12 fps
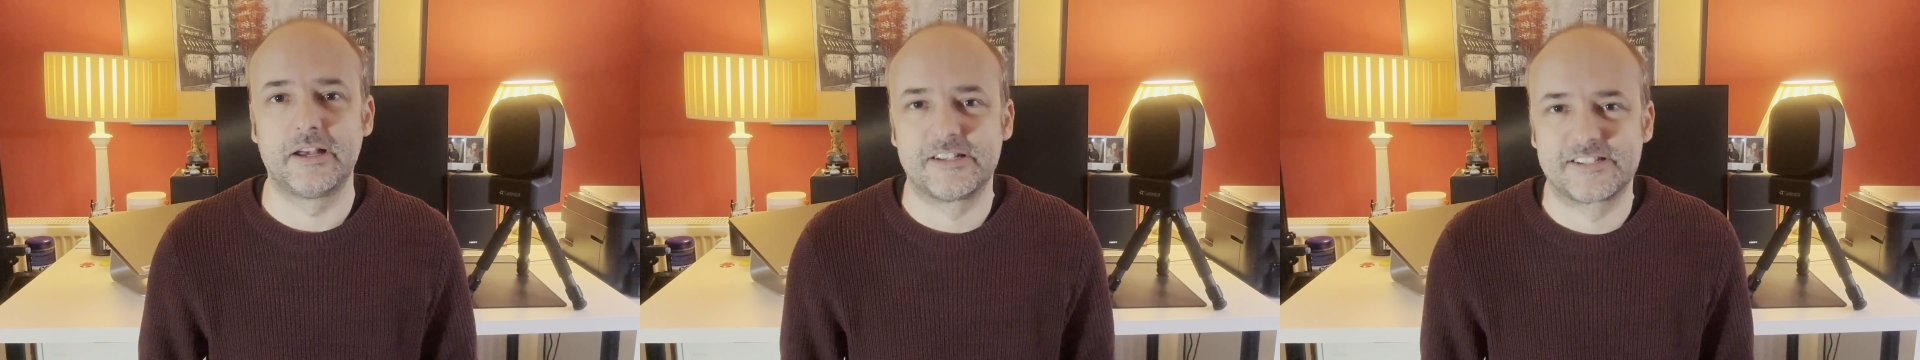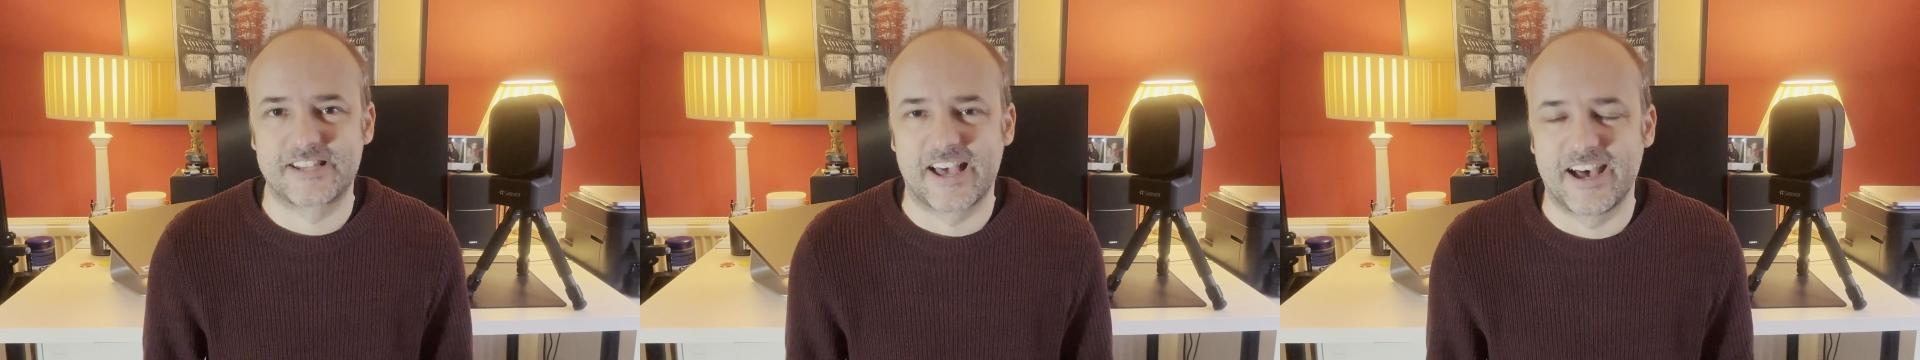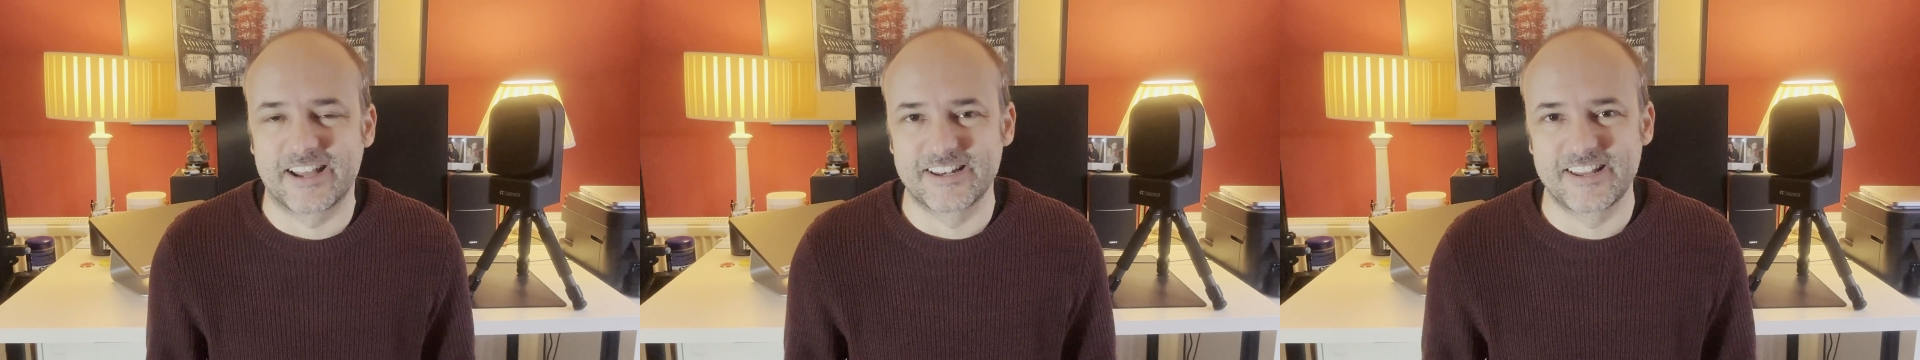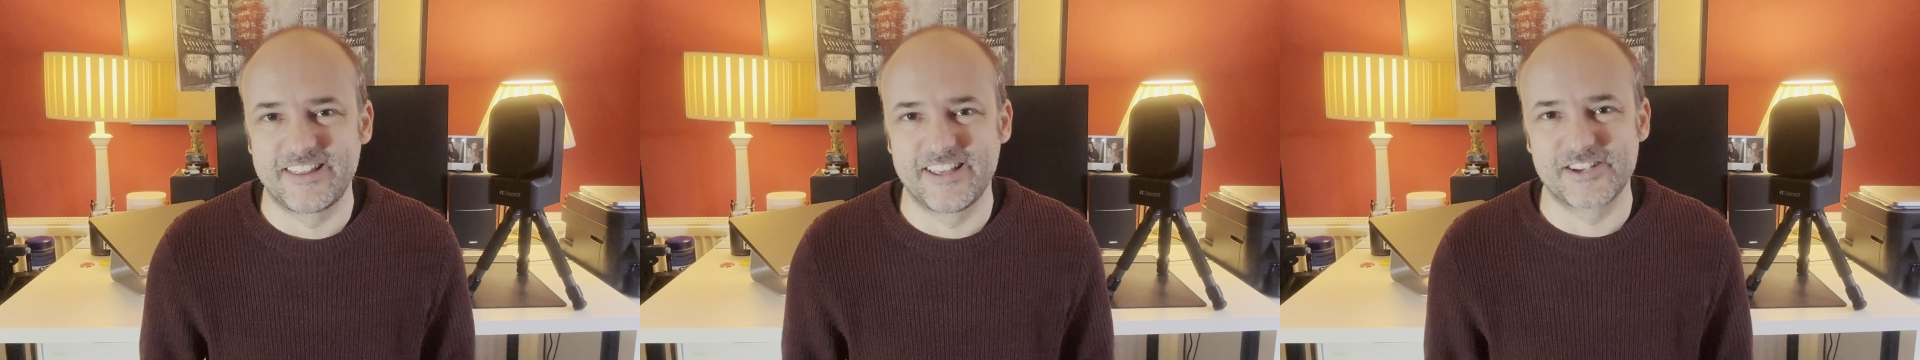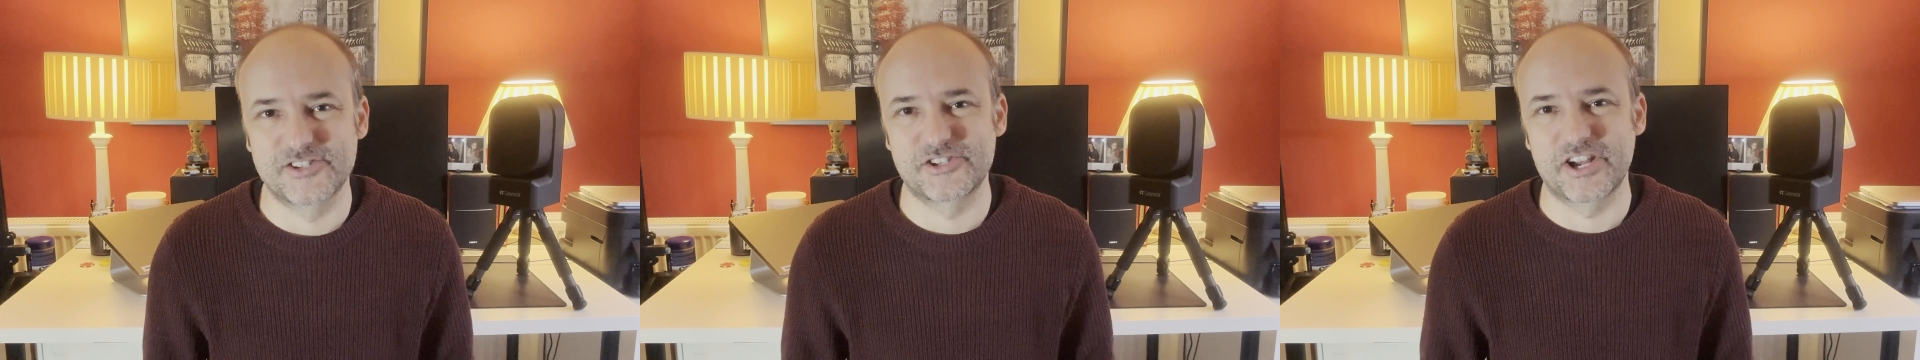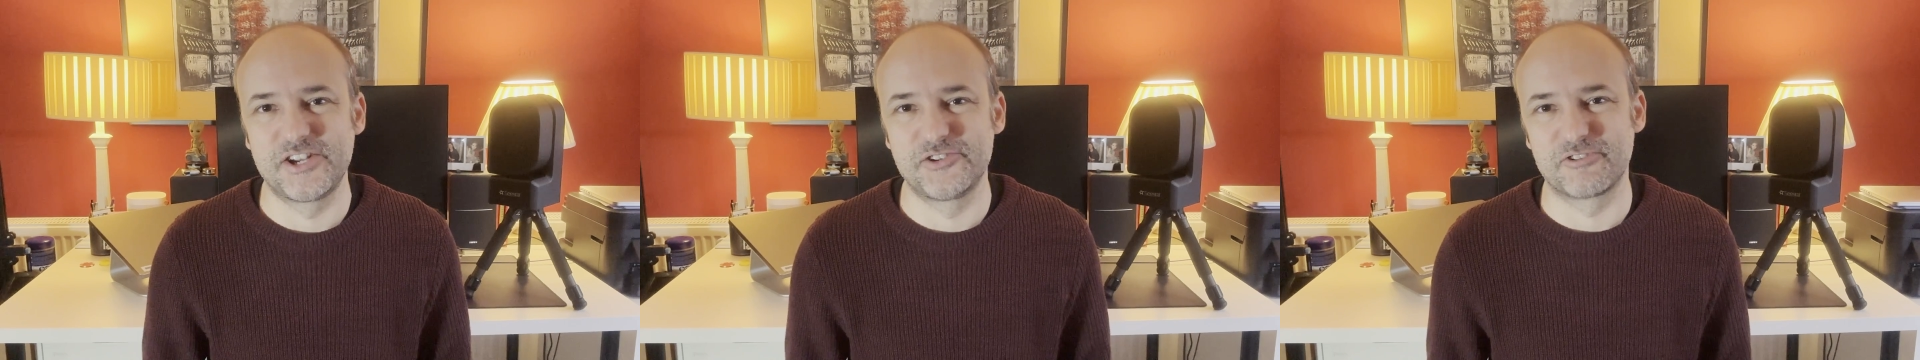Sadly, the
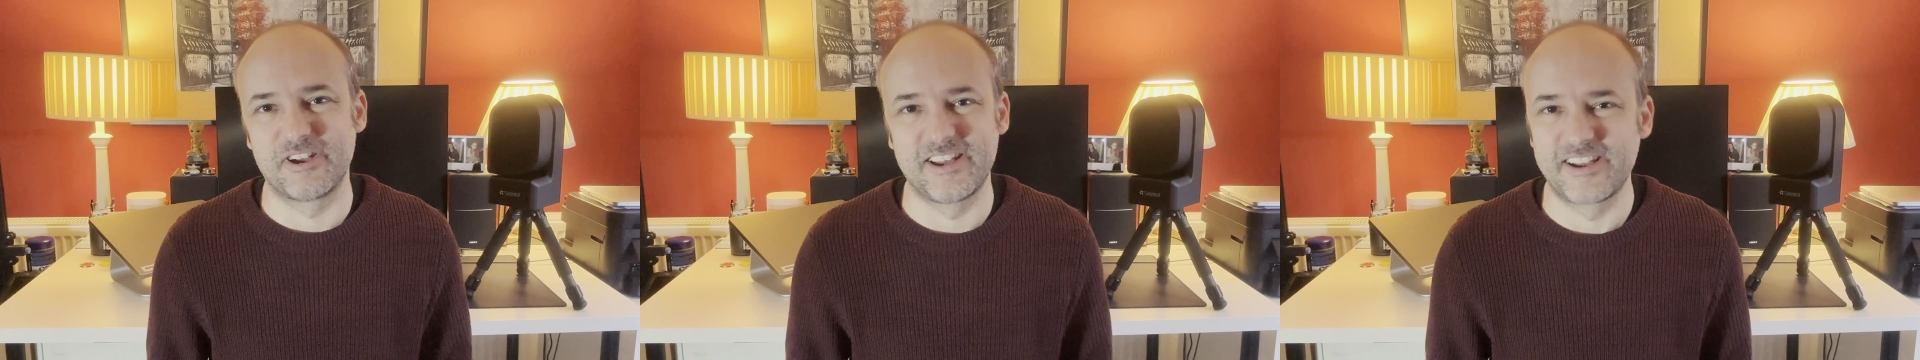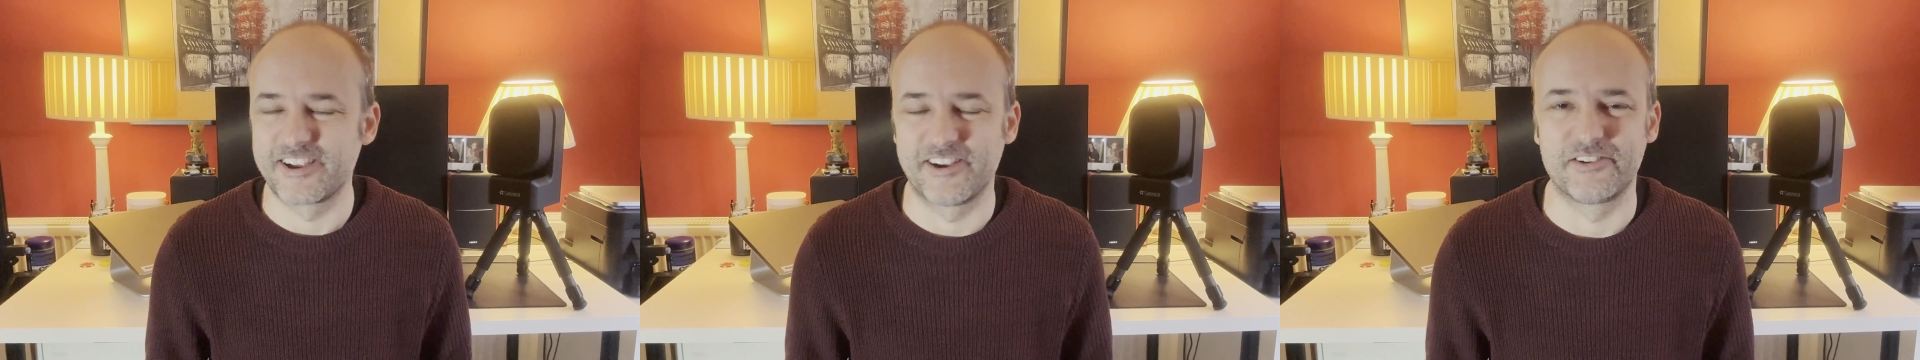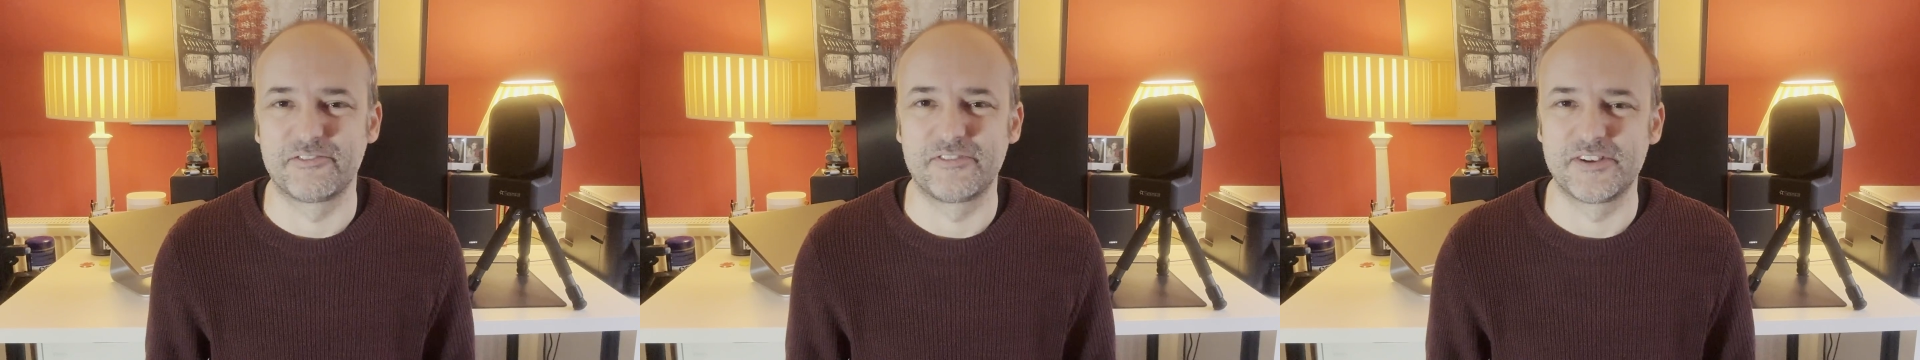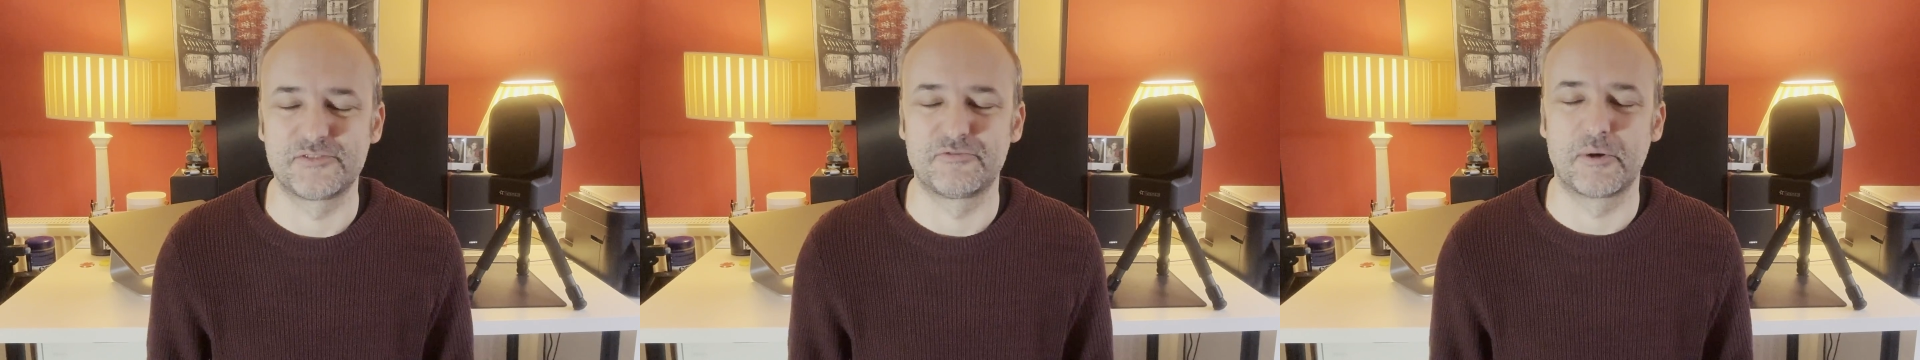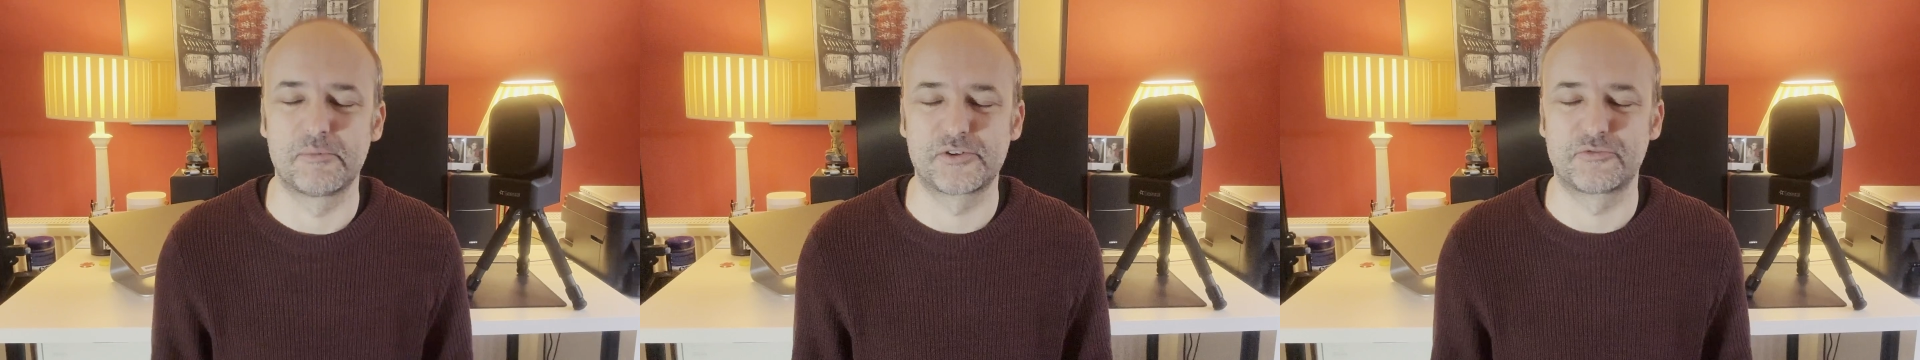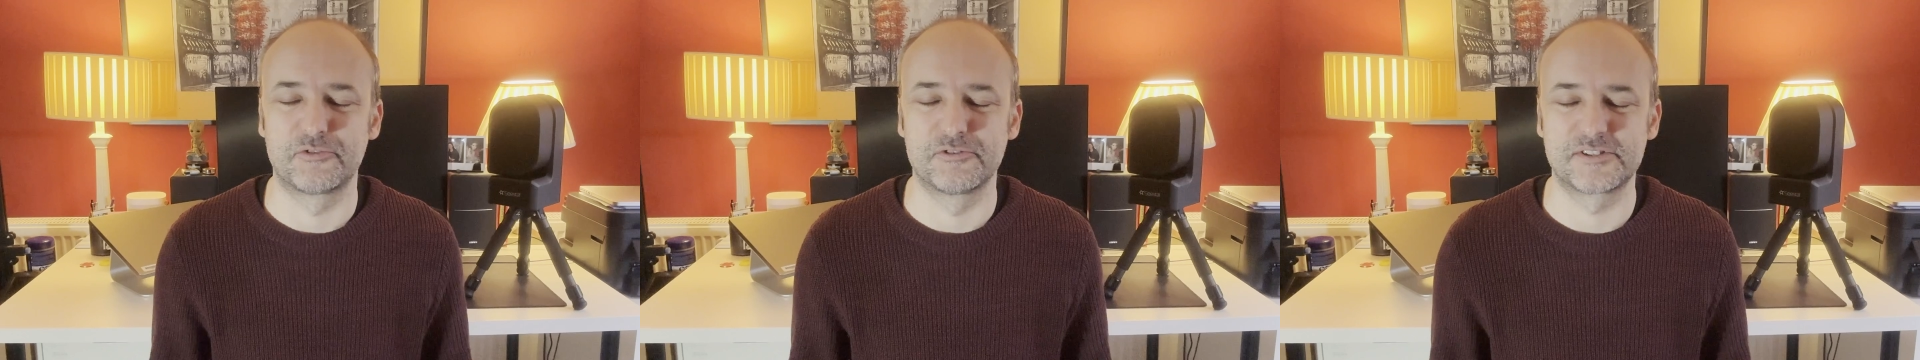exchange rate kind of is rubbish
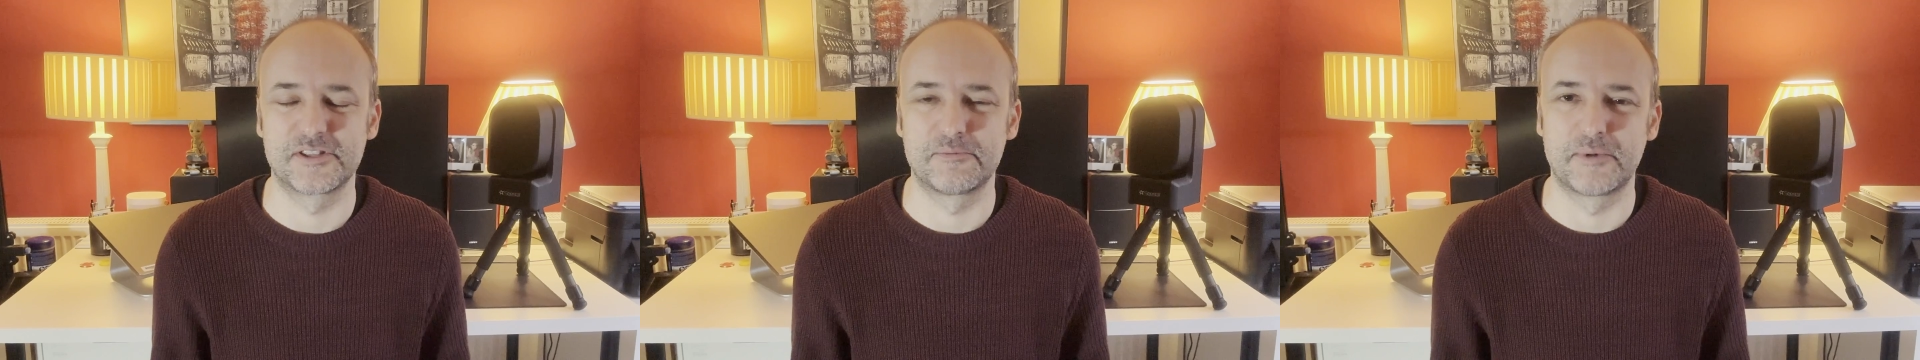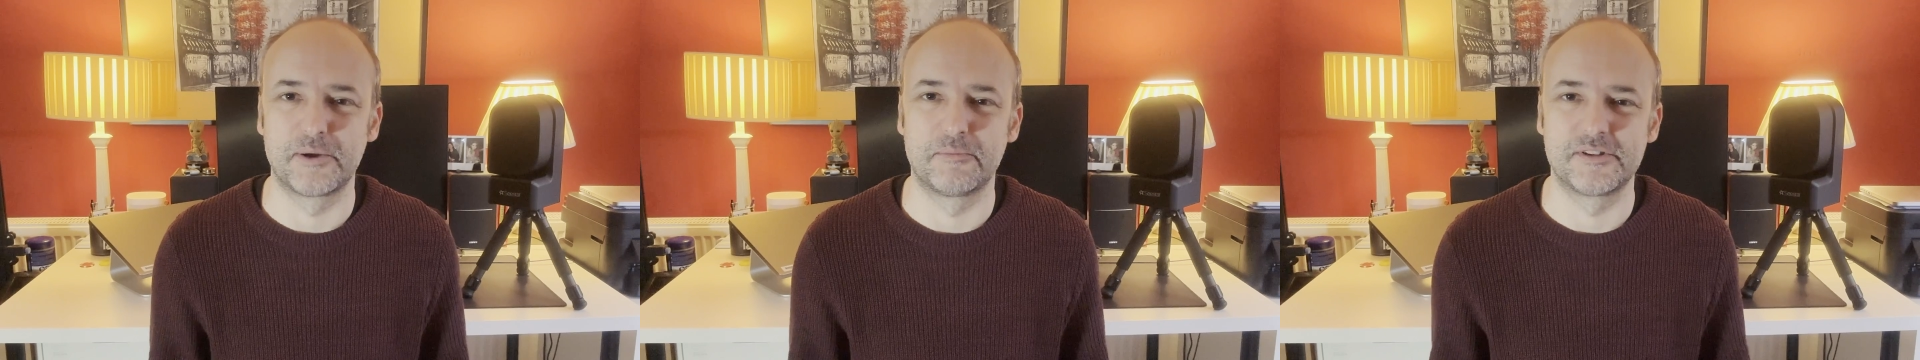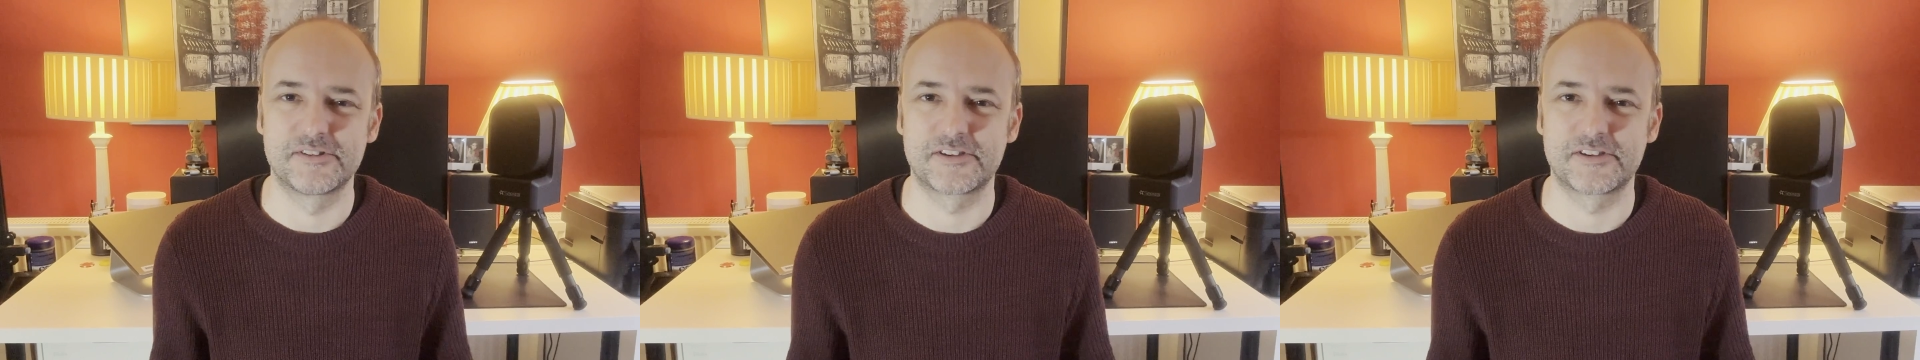for us at the moment.